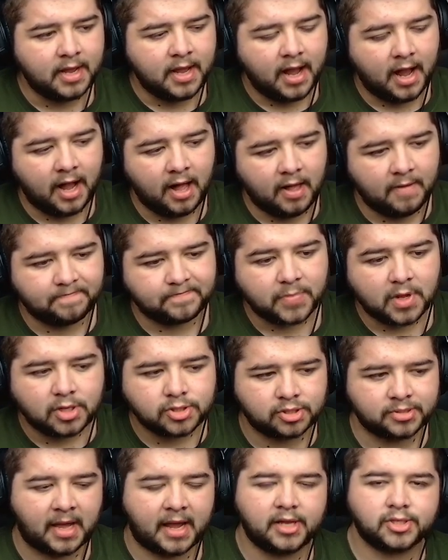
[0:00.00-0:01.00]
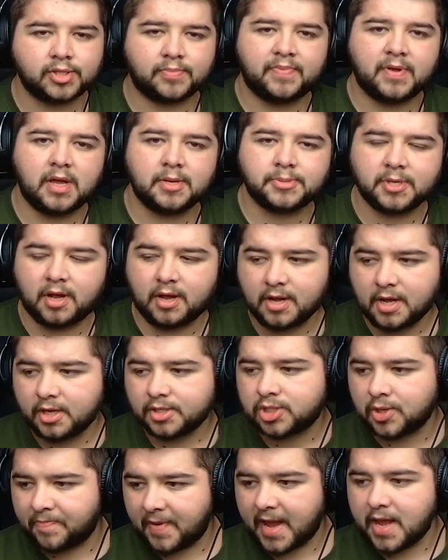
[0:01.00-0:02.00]
So that is a bit of a
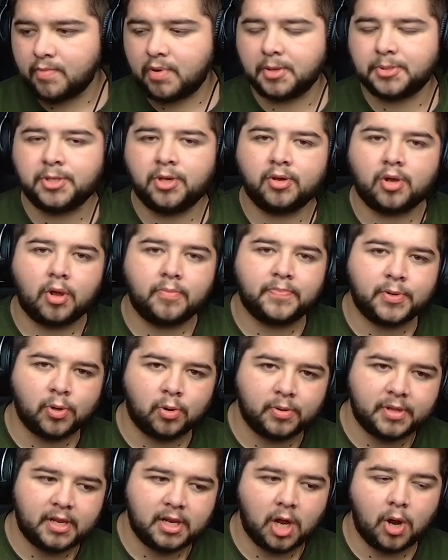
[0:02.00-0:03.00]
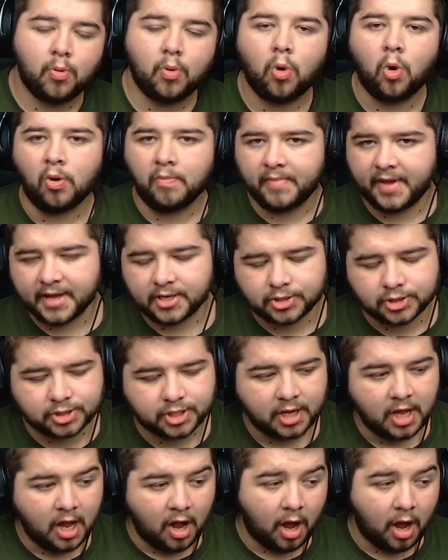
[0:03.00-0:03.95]
debate whether you go purely low or mixed.